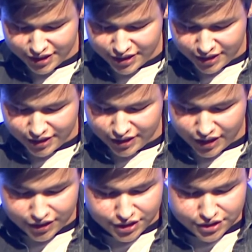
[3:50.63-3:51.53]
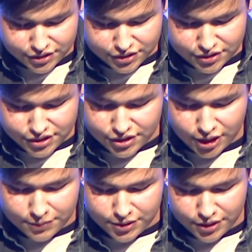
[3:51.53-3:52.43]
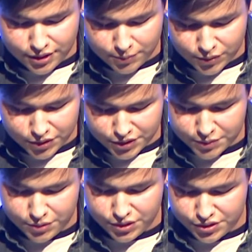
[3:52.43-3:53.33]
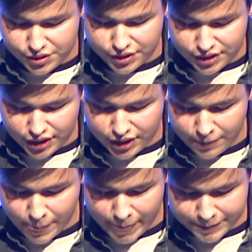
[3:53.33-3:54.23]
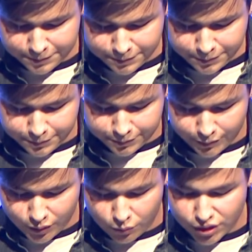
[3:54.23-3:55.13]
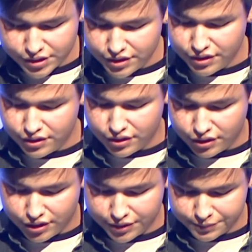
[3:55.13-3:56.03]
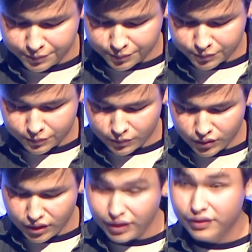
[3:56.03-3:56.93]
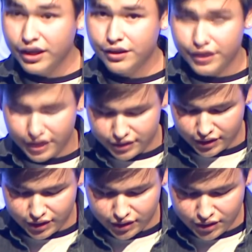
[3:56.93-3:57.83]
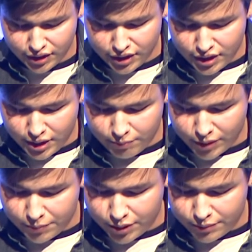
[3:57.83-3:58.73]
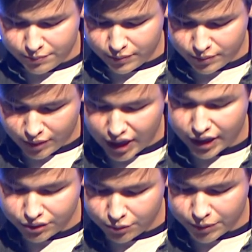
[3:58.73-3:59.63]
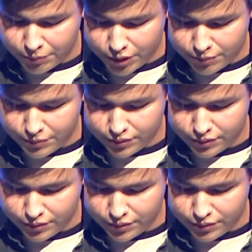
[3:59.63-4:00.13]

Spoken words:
I couldn't stop thinking about his speech during the day. While sitting in the car later that day, I told my mom